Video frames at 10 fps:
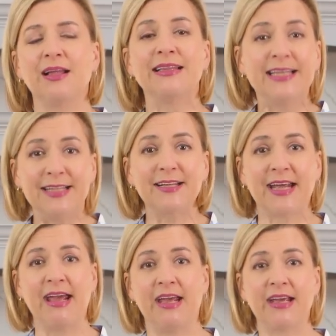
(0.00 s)
little
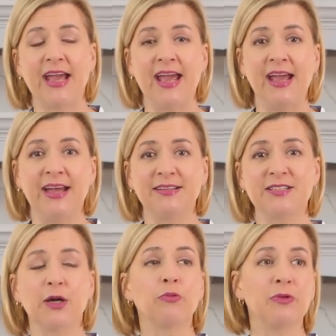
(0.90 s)
cake,
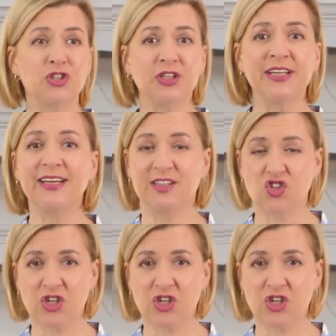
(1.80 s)
and originally its